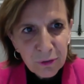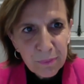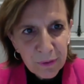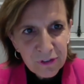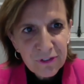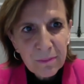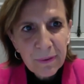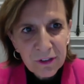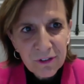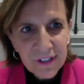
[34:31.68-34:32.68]
push the
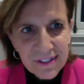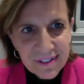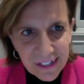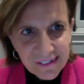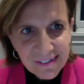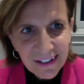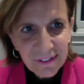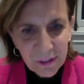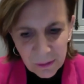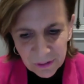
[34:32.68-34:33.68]
boundaries inside
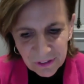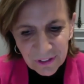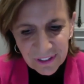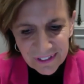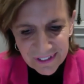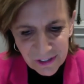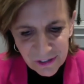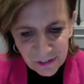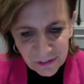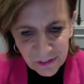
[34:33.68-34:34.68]
the corporate
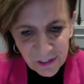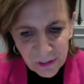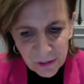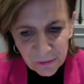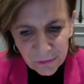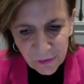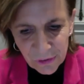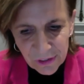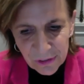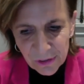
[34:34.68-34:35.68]
organization
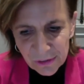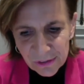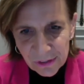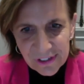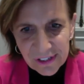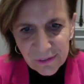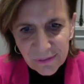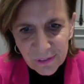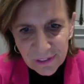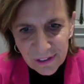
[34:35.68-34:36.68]
for a
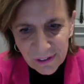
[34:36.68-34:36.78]
successful